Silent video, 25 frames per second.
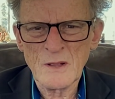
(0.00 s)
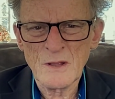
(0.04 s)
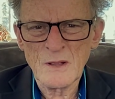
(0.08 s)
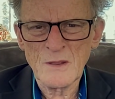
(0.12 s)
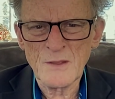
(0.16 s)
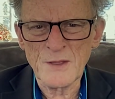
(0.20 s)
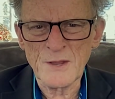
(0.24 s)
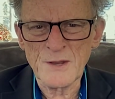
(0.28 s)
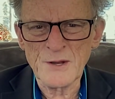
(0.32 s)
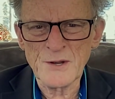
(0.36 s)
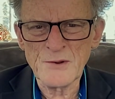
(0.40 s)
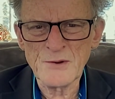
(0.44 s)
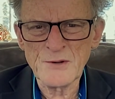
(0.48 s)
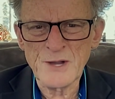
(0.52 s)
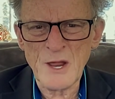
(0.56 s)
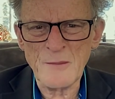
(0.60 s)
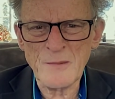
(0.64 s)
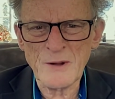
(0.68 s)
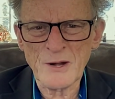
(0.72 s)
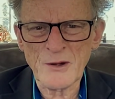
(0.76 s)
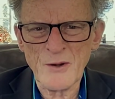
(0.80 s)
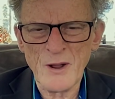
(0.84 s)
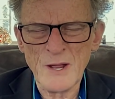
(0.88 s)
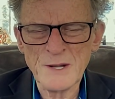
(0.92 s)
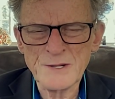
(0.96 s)
the new
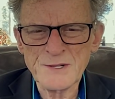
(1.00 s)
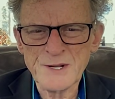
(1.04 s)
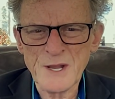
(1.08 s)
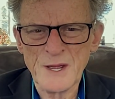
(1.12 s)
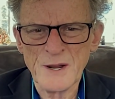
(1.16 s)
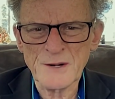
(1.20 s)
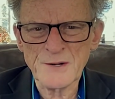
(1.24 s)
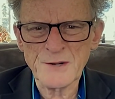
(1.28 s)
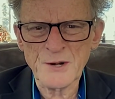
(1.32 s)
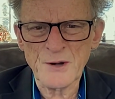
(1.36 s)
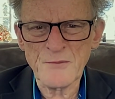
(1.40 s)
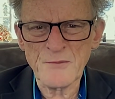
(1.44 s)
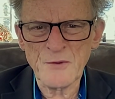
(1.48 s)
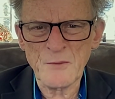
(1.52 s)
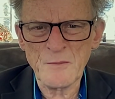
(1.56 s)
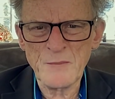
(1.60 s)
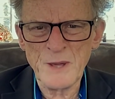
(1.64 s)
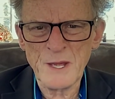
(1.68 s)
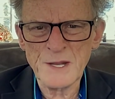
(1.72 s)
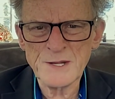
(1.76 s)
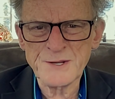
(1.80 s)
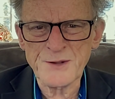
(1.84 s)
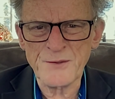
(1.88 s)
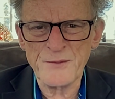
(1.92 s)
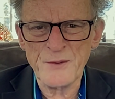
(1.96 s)
Democrat senator from
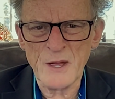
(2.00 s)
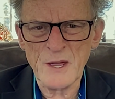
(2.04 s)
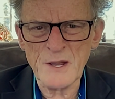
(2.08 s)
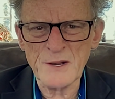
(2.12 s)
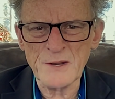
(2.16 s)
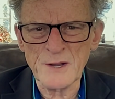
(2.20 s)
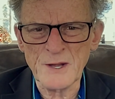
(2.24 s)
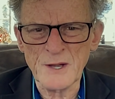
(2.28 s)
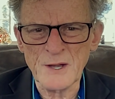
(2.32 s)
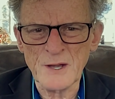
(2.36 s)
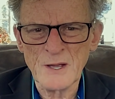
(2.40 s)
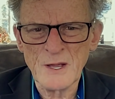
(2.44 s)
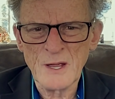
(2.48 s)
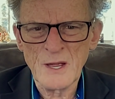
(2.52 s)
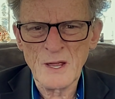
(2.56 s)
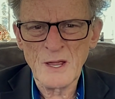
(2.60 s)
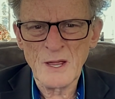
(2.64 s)
Pennsylvania,